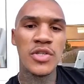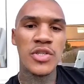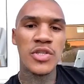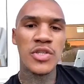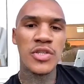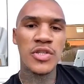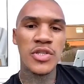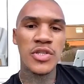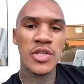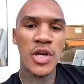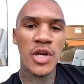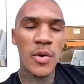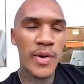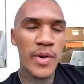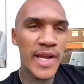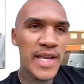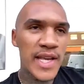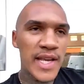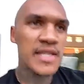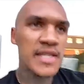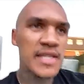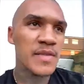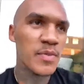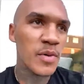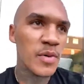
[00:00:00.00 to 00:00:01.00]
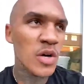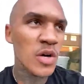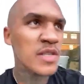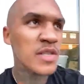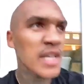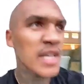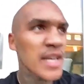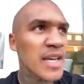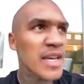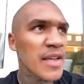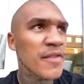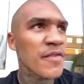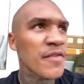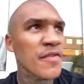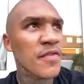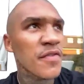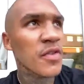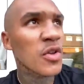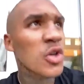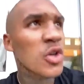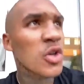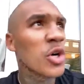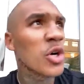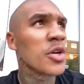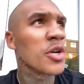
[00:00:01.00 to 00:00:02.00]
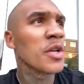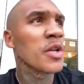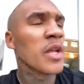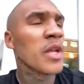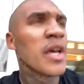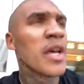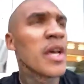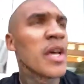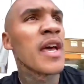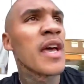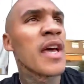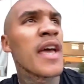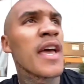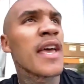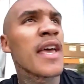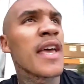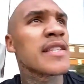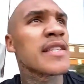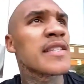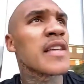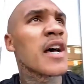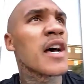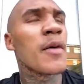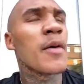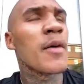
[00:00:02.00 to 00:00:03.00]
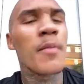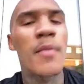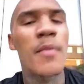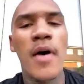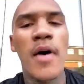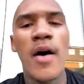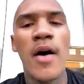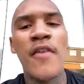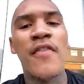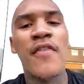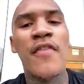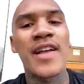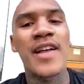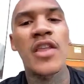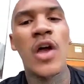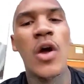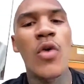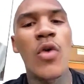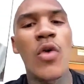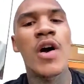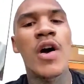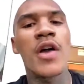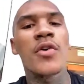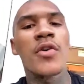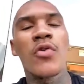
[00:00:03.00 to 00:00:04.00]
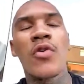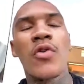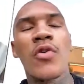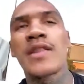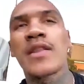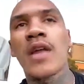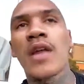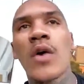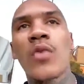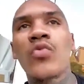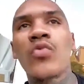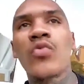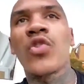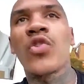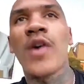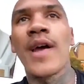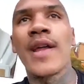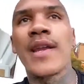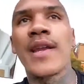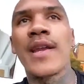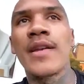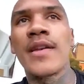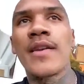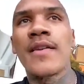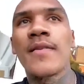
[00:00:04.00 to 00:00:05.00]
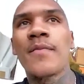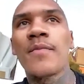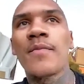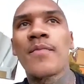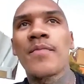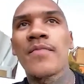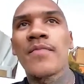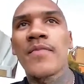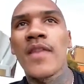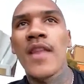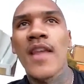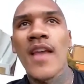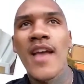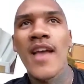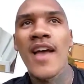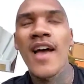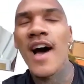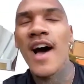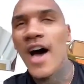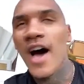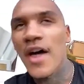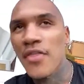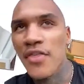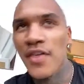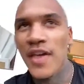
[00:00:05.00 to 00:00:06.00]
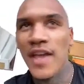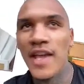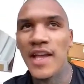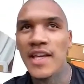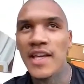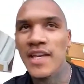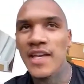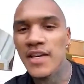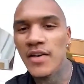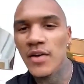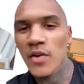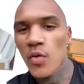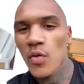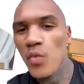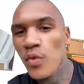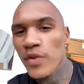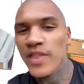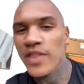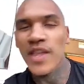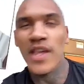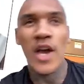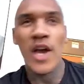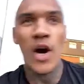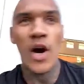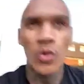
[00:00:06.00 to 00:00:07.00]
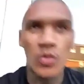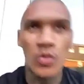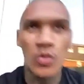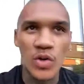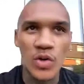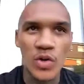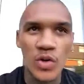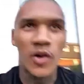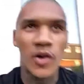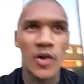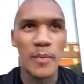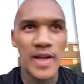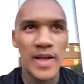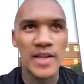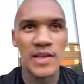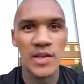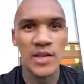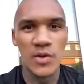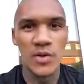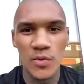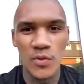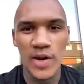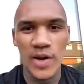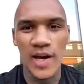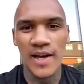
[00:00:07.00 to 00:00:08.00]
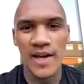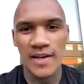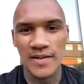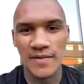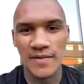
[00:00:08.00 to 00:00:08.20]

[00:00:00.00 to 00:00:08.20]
you know what it is? It's because I live good. It's if I don't run or I don't train, I think would the old Conor Benn do that?